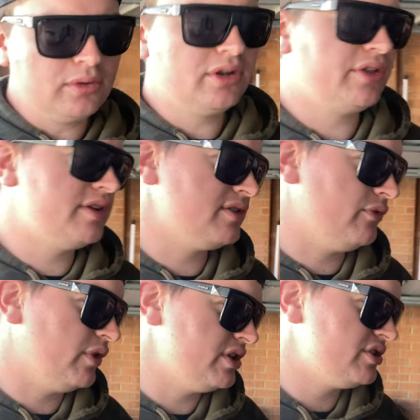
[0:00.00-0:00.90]
all of those
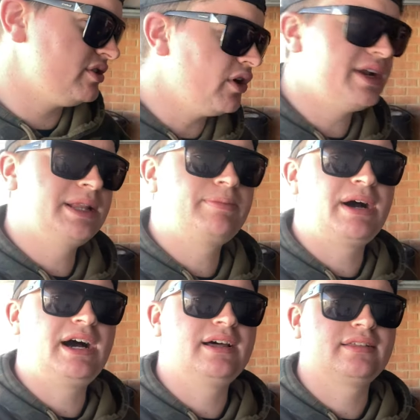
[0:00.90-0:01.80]
of which go down the
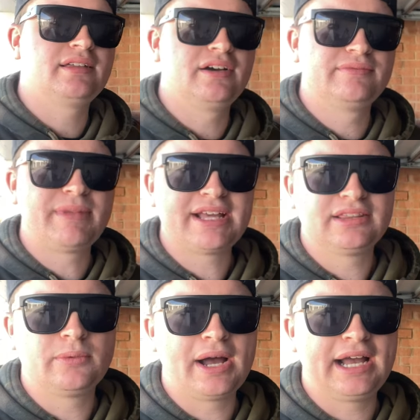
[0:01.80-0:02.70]
path of making
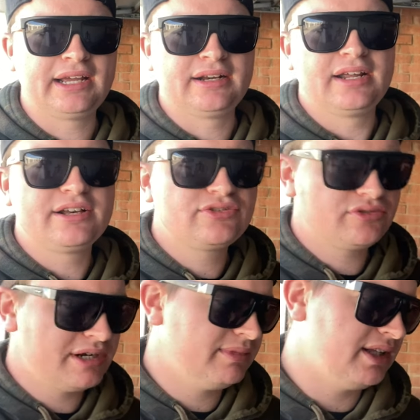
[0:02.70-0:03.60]
the wagon
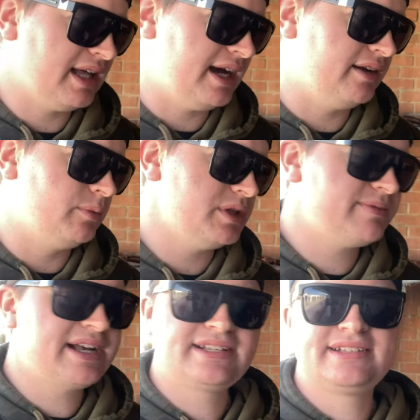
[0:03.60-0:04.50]
extremely loud, which
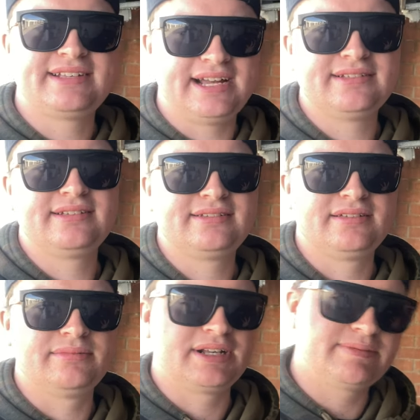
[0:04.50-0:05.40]
makes a sound
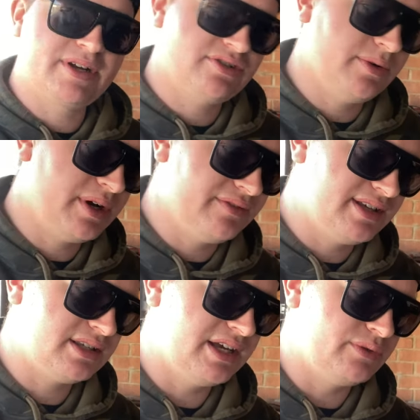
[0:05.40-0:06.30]
system, especially one of
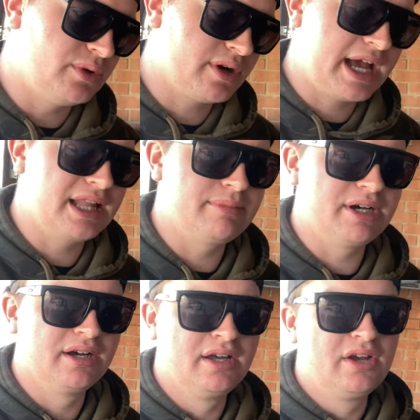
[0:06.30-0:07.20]
this level or
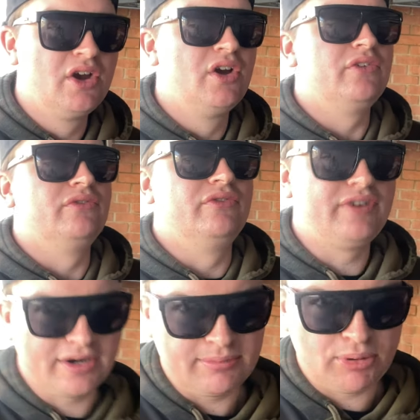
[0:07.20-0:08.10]
caliber, very